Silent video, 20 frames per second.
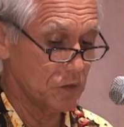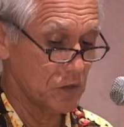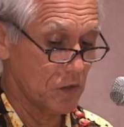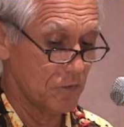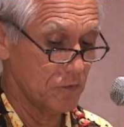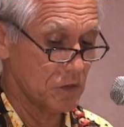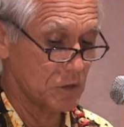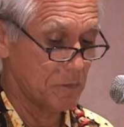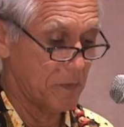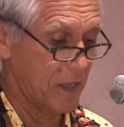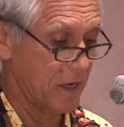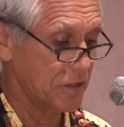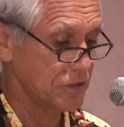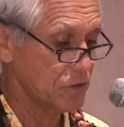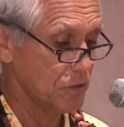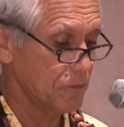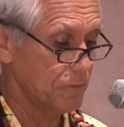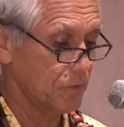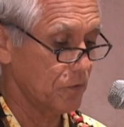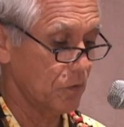service
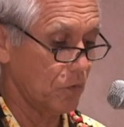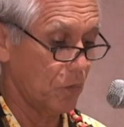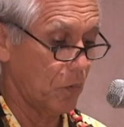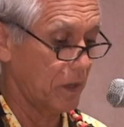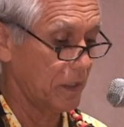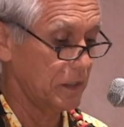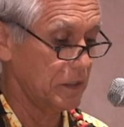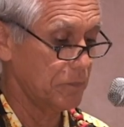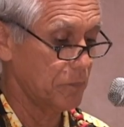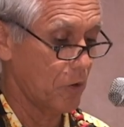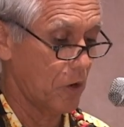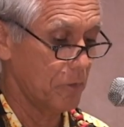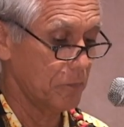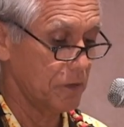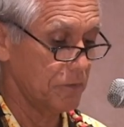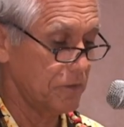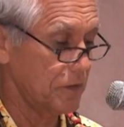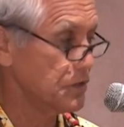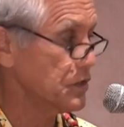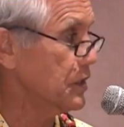manager for the Hawaii
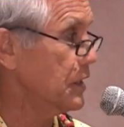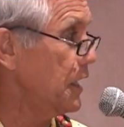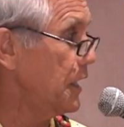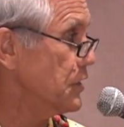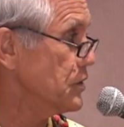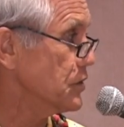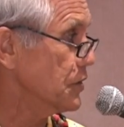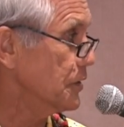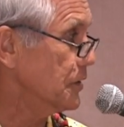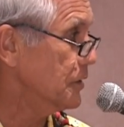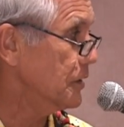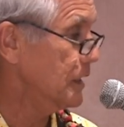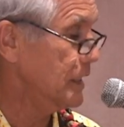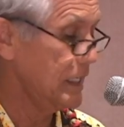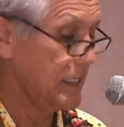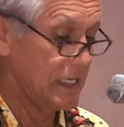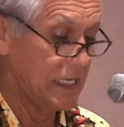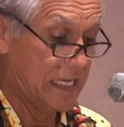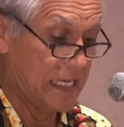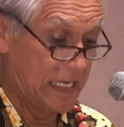Department of Education.
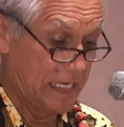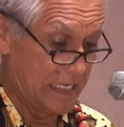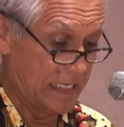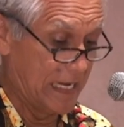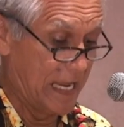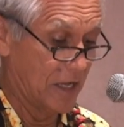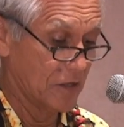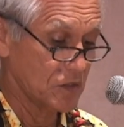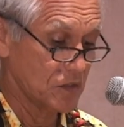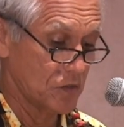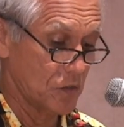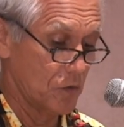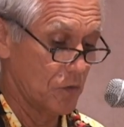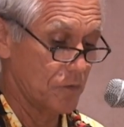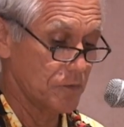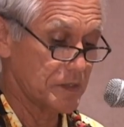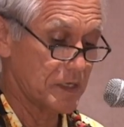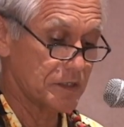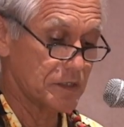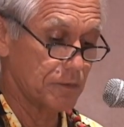He now
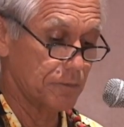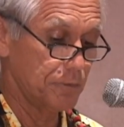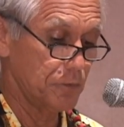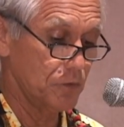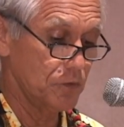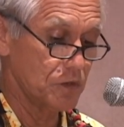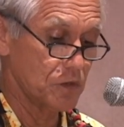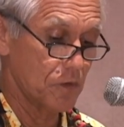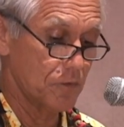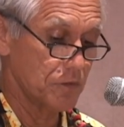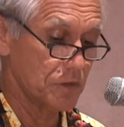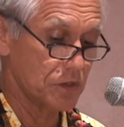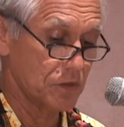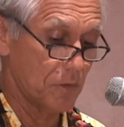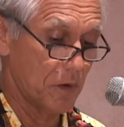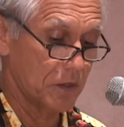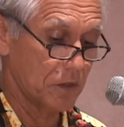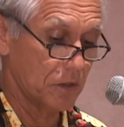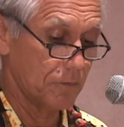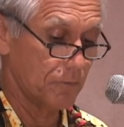serves as the food service
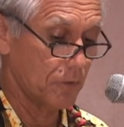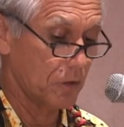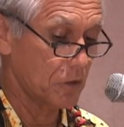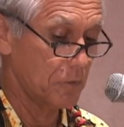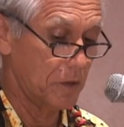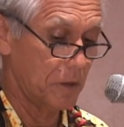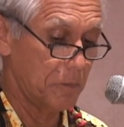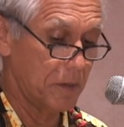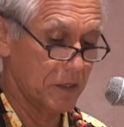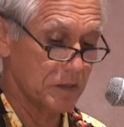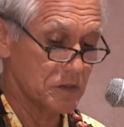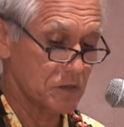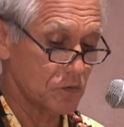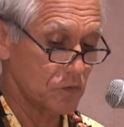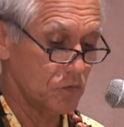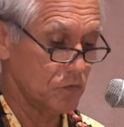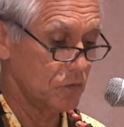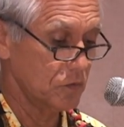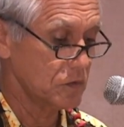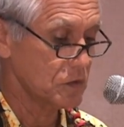director for Kamehameha
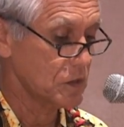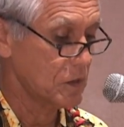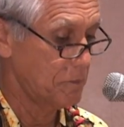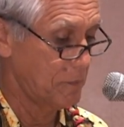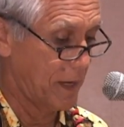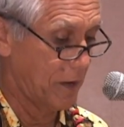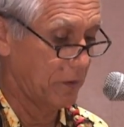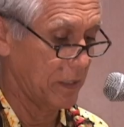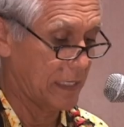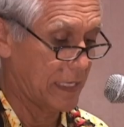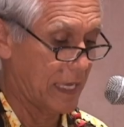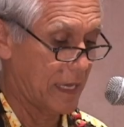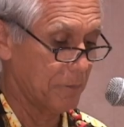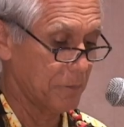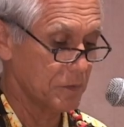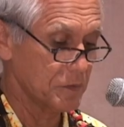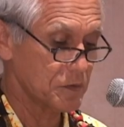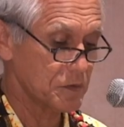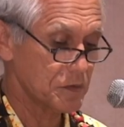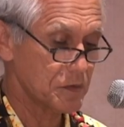Schools Maui
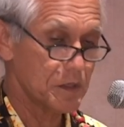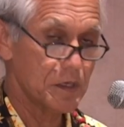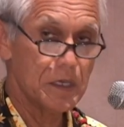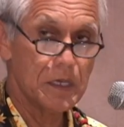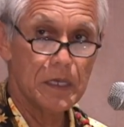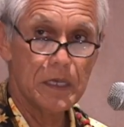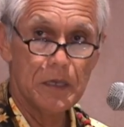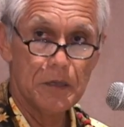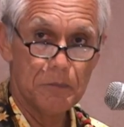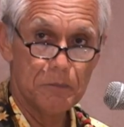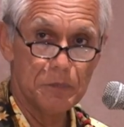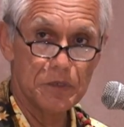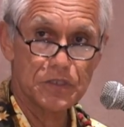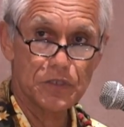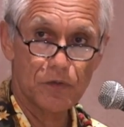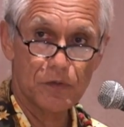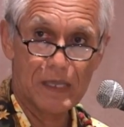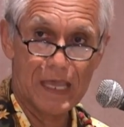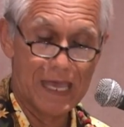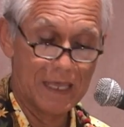Campus.
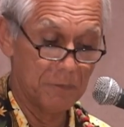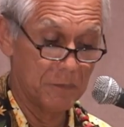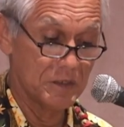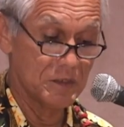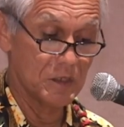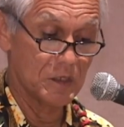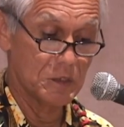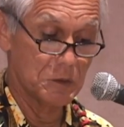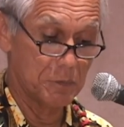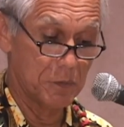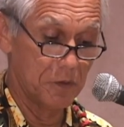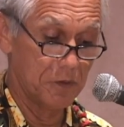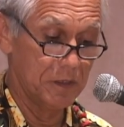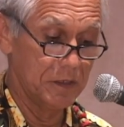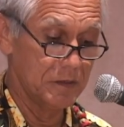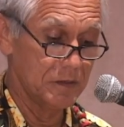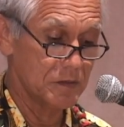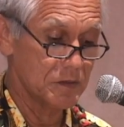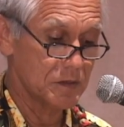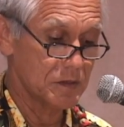Mr. Cadman's
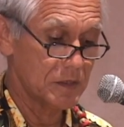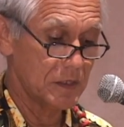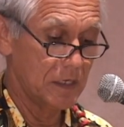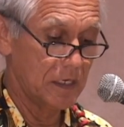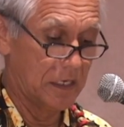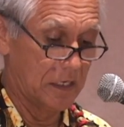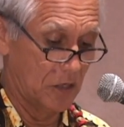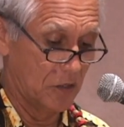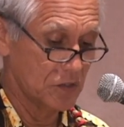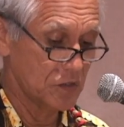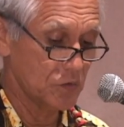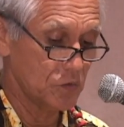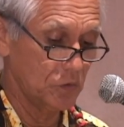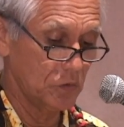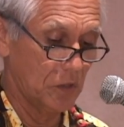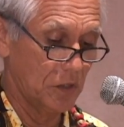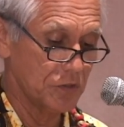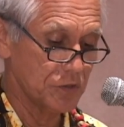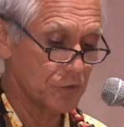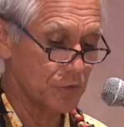experience in our school
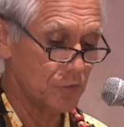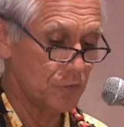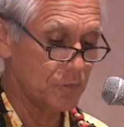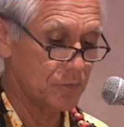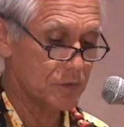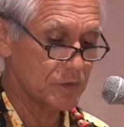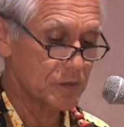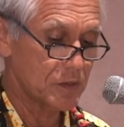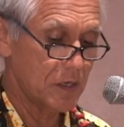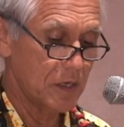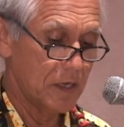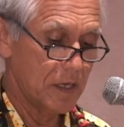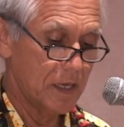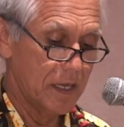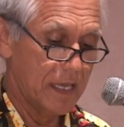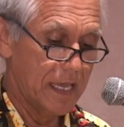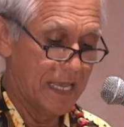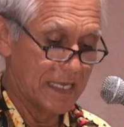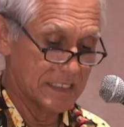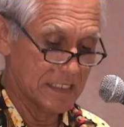lunchrooms
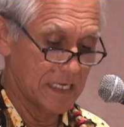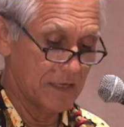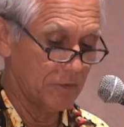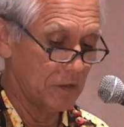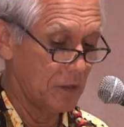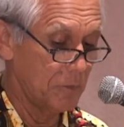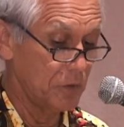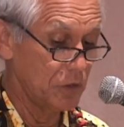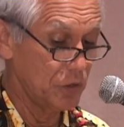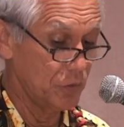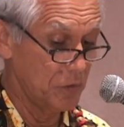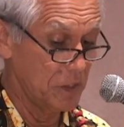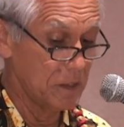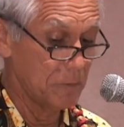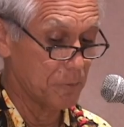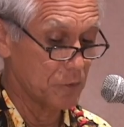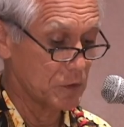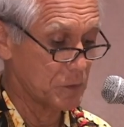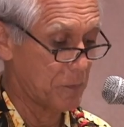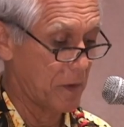has given him a
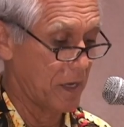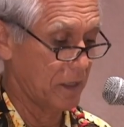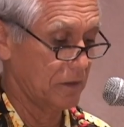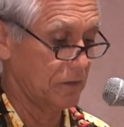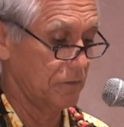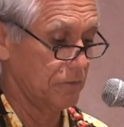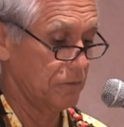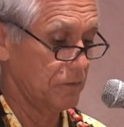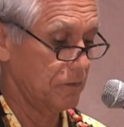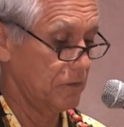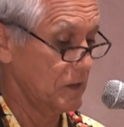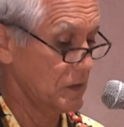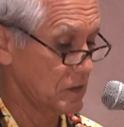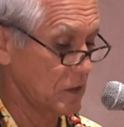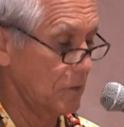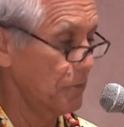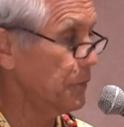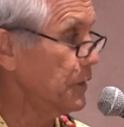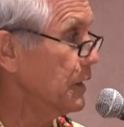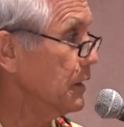unique perspective that
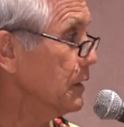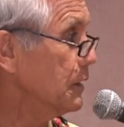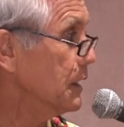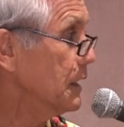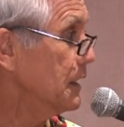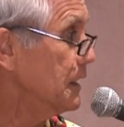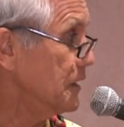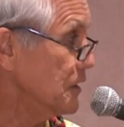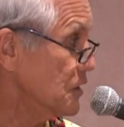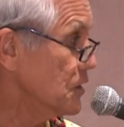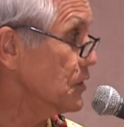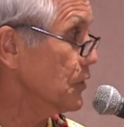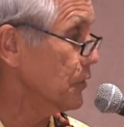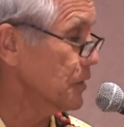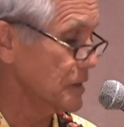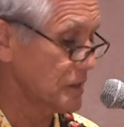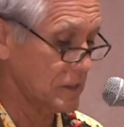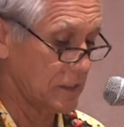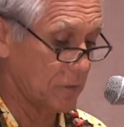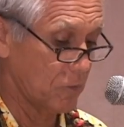something is
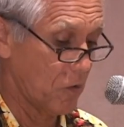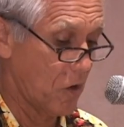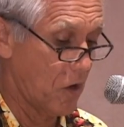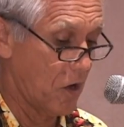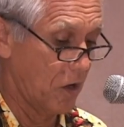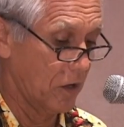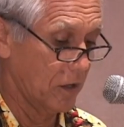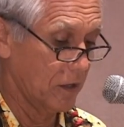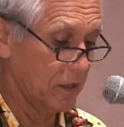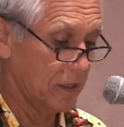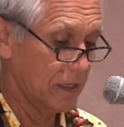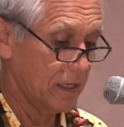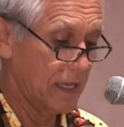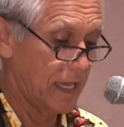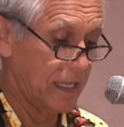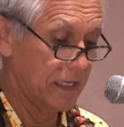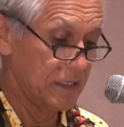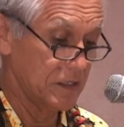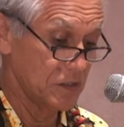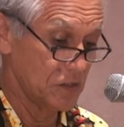seriously wrong,
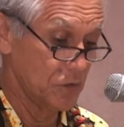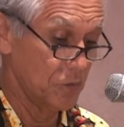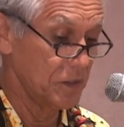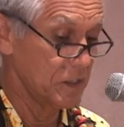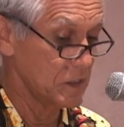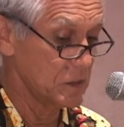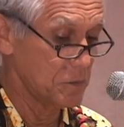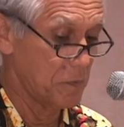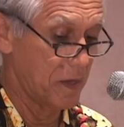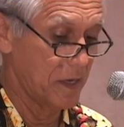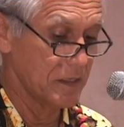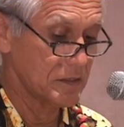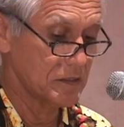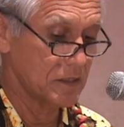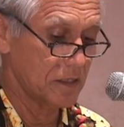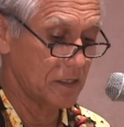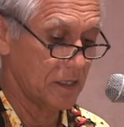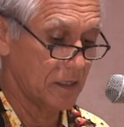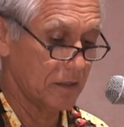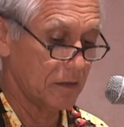and he is doing his best
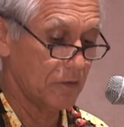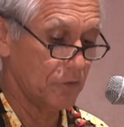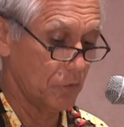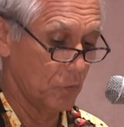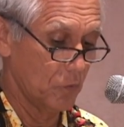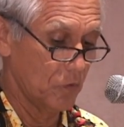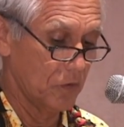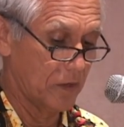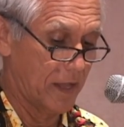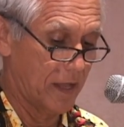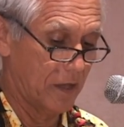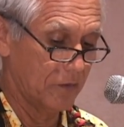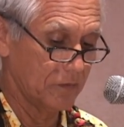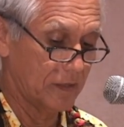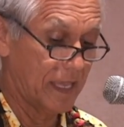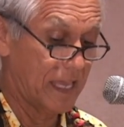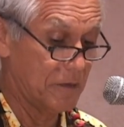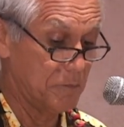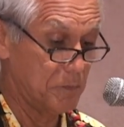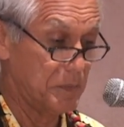to get the word out
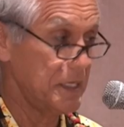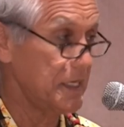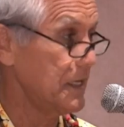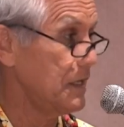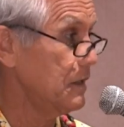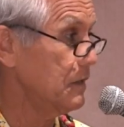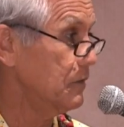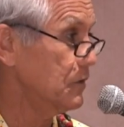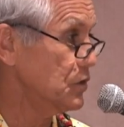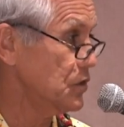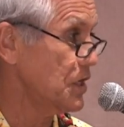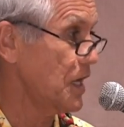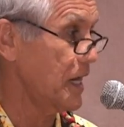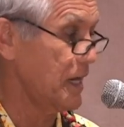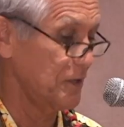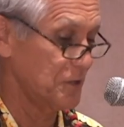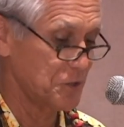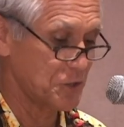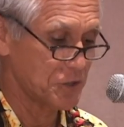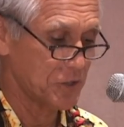and be the
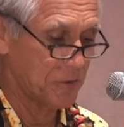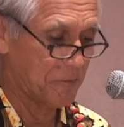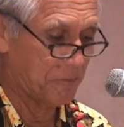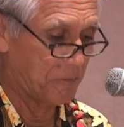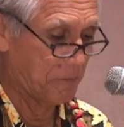change.